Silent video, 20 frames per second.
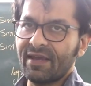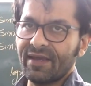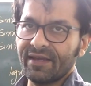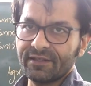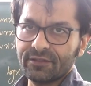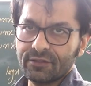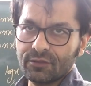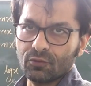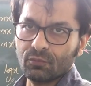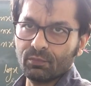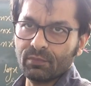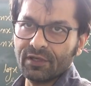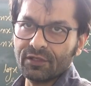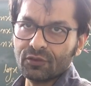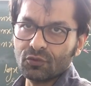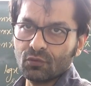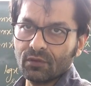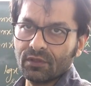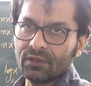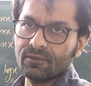x, so
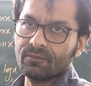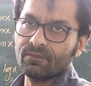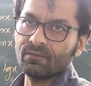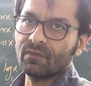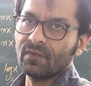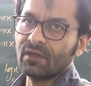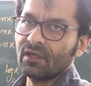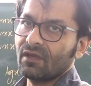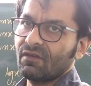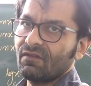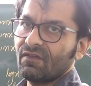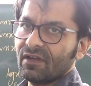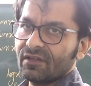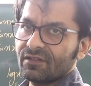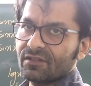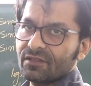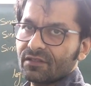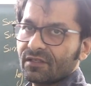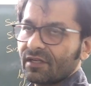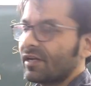plus 1. If
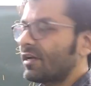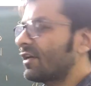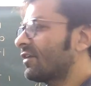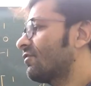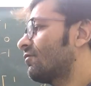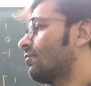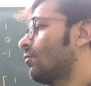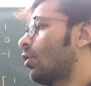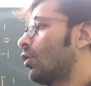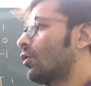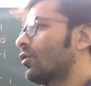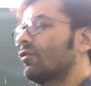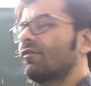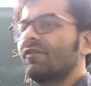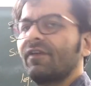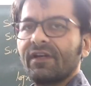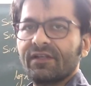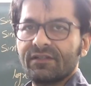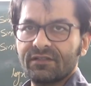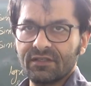x is negative, mod
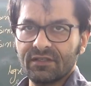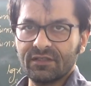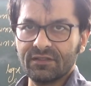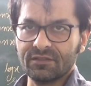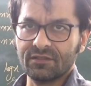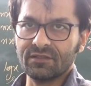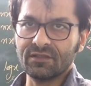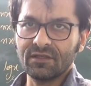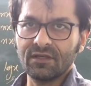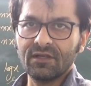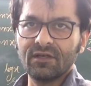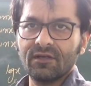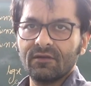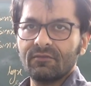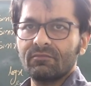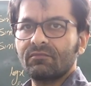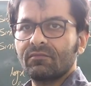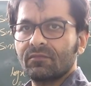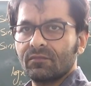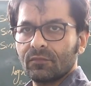of x is,
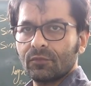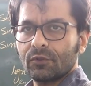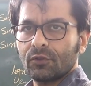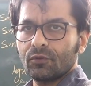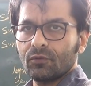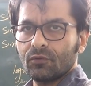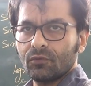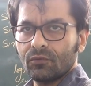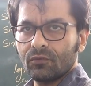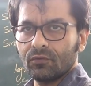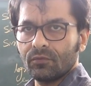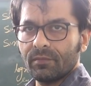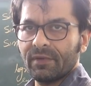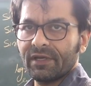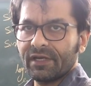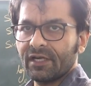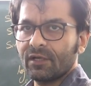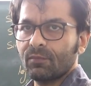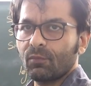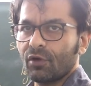to
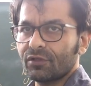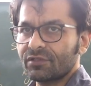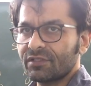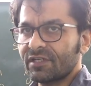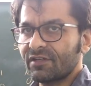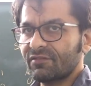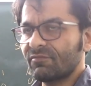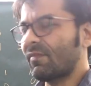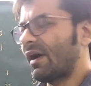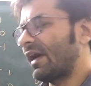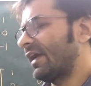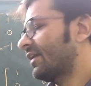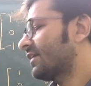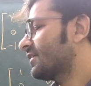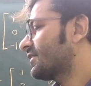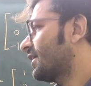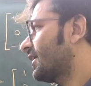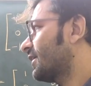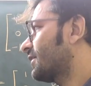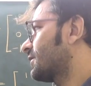make it positive,
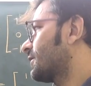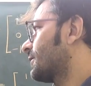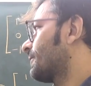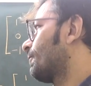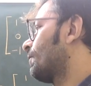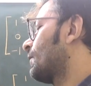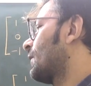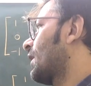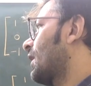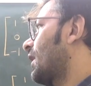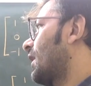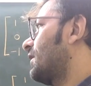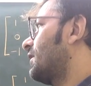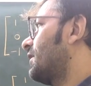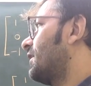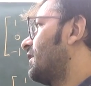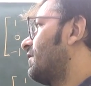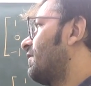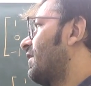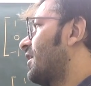minus x, and
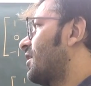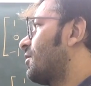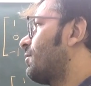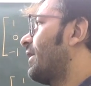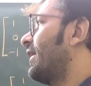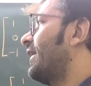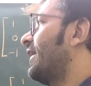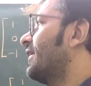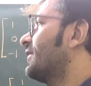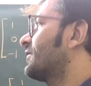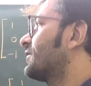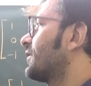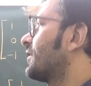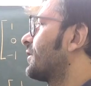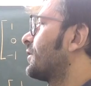then divided by x,